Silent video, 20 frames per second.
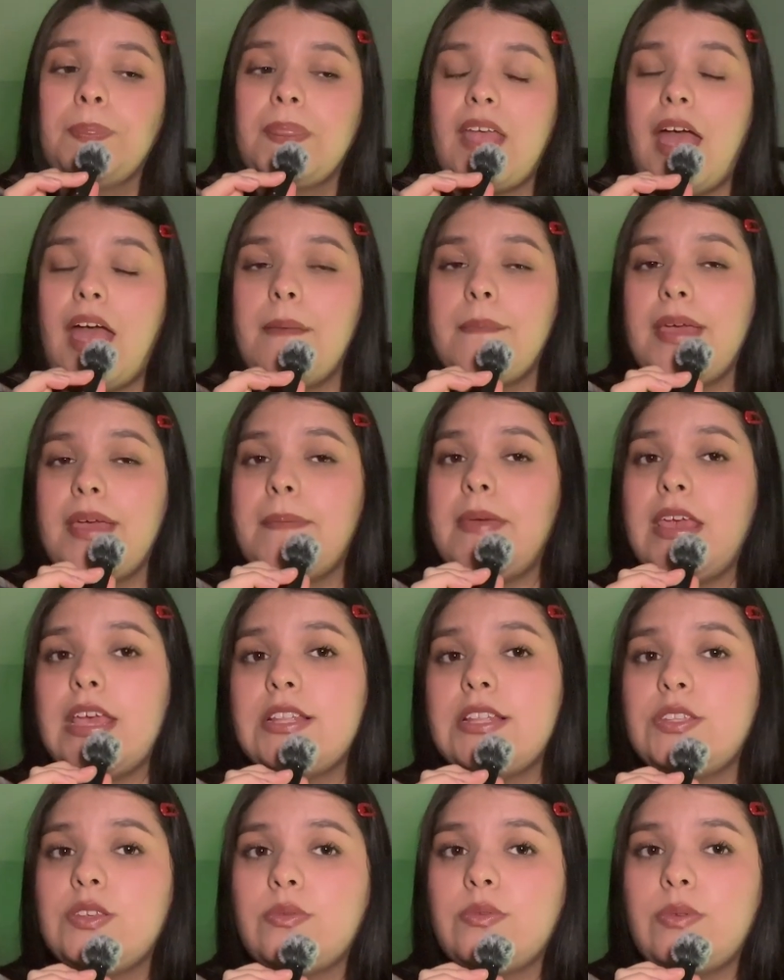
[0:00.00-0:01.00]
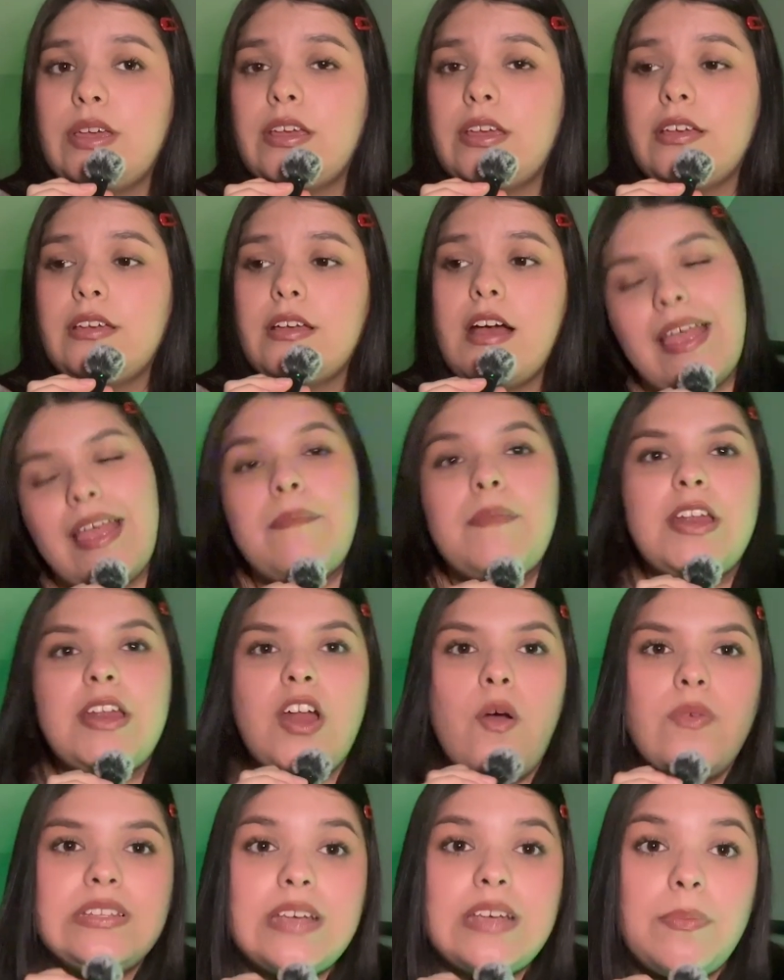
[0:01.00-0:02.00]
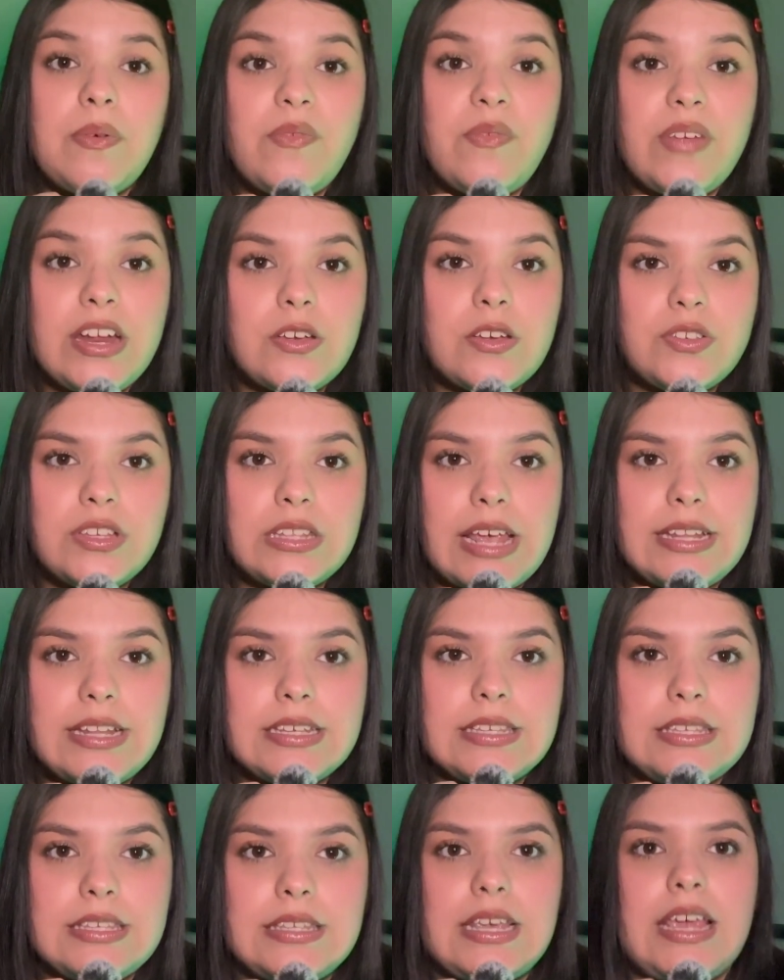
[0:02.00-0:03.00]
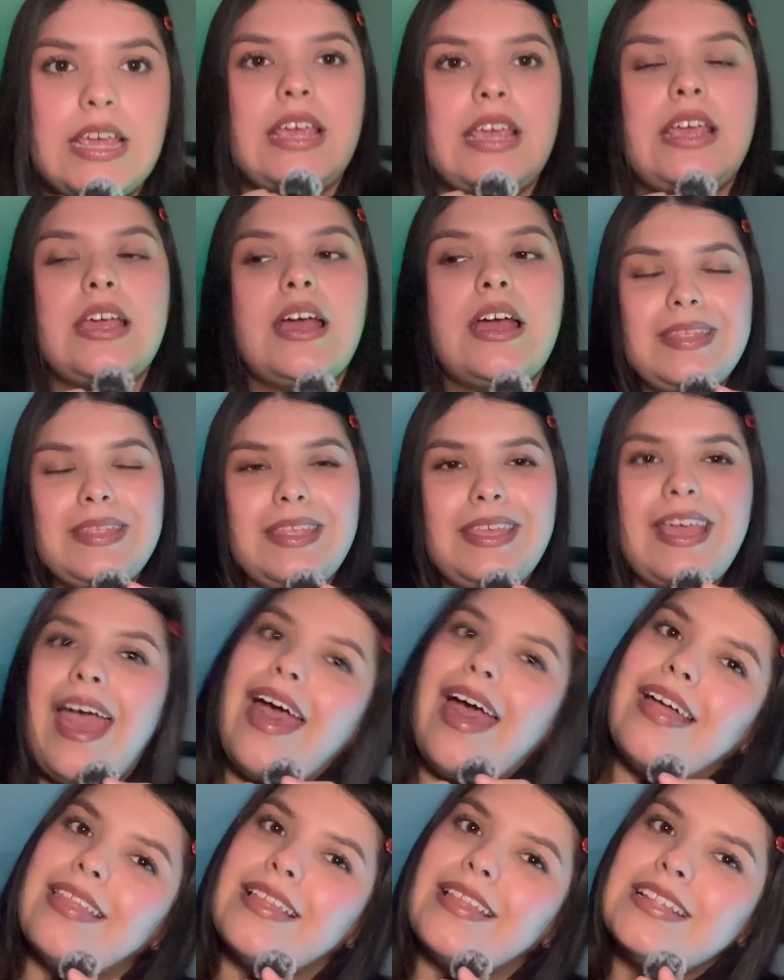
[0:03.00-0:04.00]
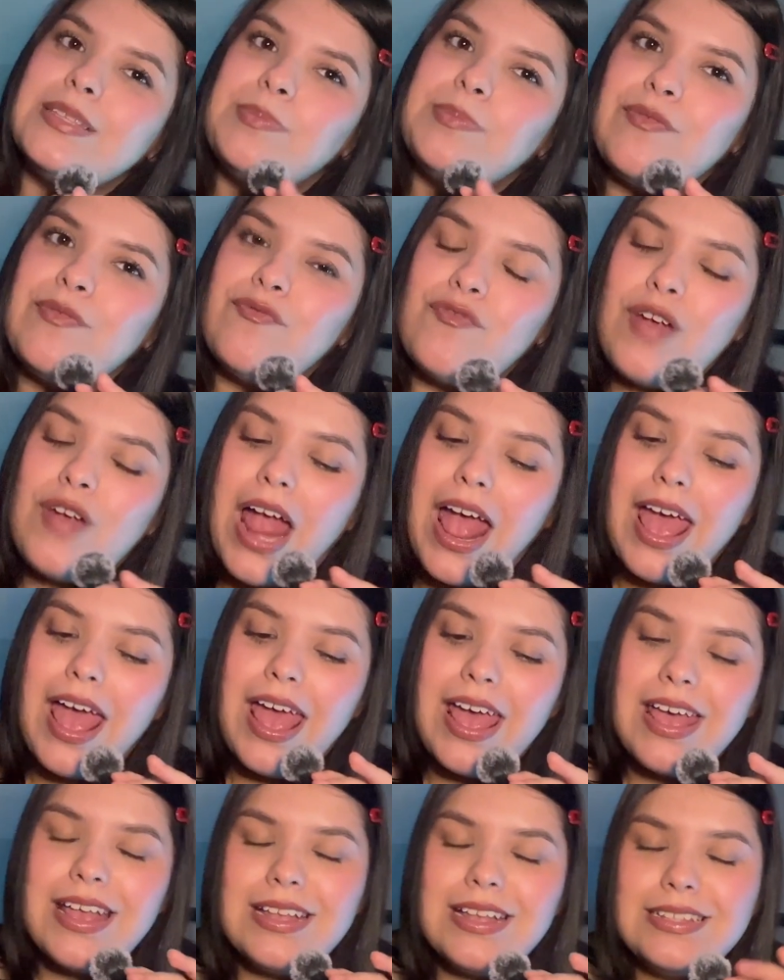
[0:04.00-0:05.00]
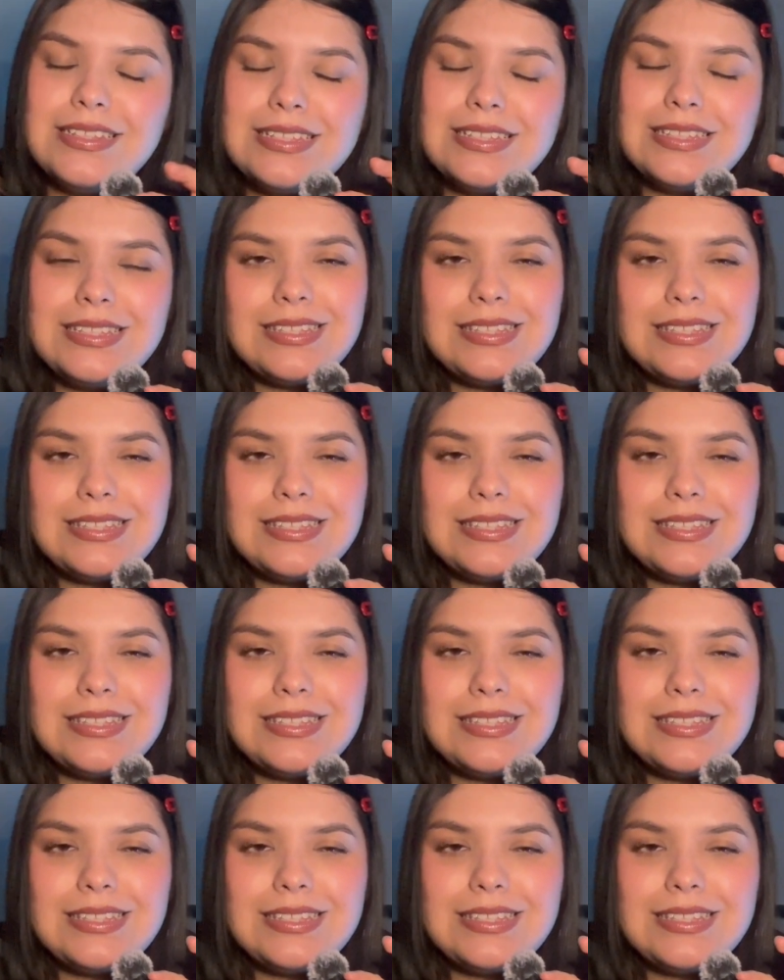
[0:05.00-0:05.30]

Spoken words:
I might be into it. Let me know what type of videos you'd like to see. Yeah, let's be friends.